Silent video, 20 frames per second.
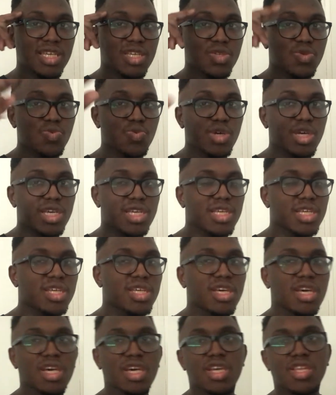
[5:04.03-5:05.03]
next week.
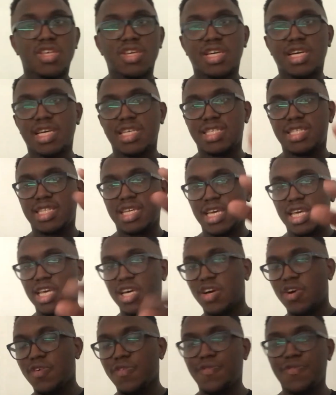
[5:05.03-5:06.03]
You guys stay
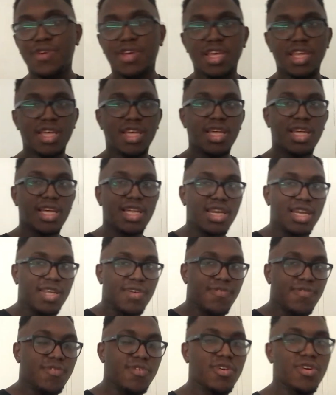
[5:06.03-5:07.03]
healthy and
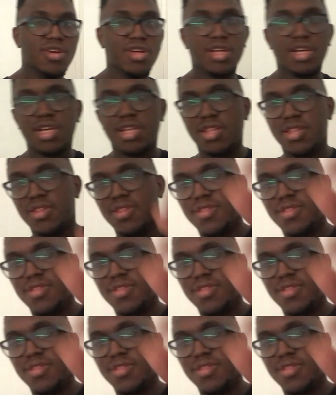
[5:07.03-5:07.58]
live longer.